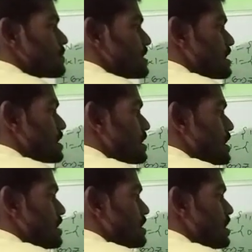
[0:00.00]
means
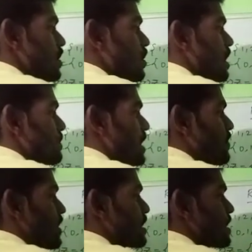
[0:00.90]
0,
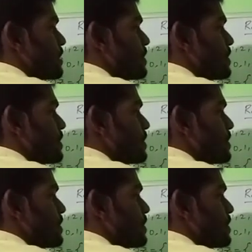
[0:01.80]
1,